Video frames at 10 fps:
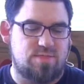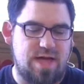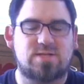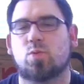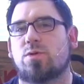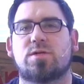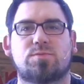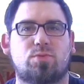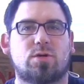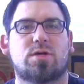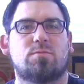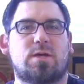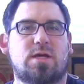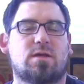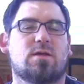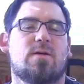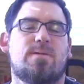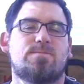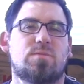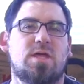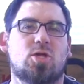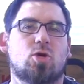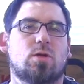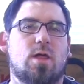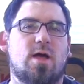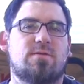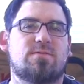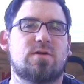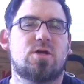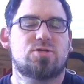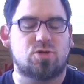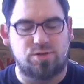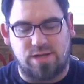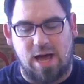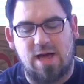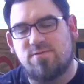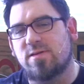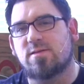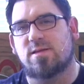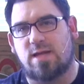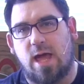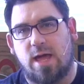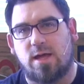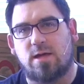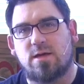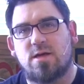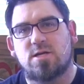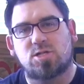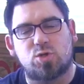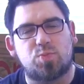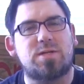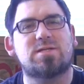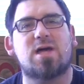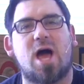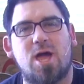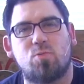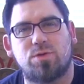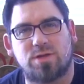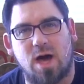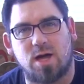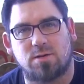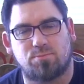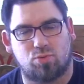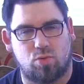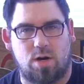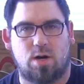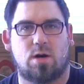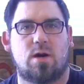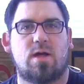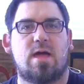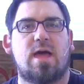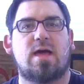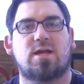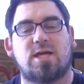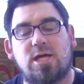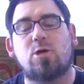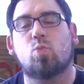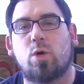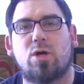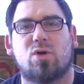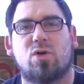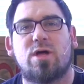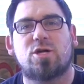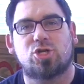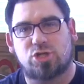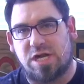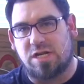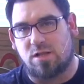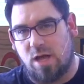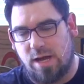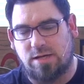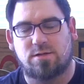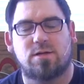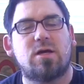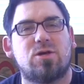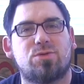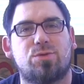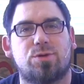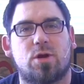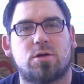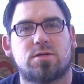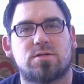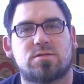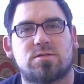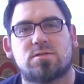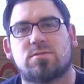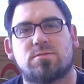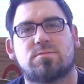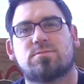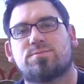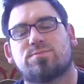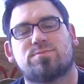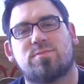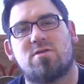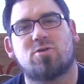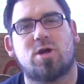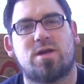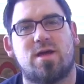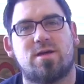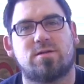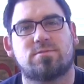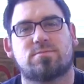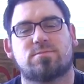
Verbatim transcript: That's what this book can mean in your life. So dive in today, spend time with God in prayer, and He will shine a light through the darkness. Have a great day.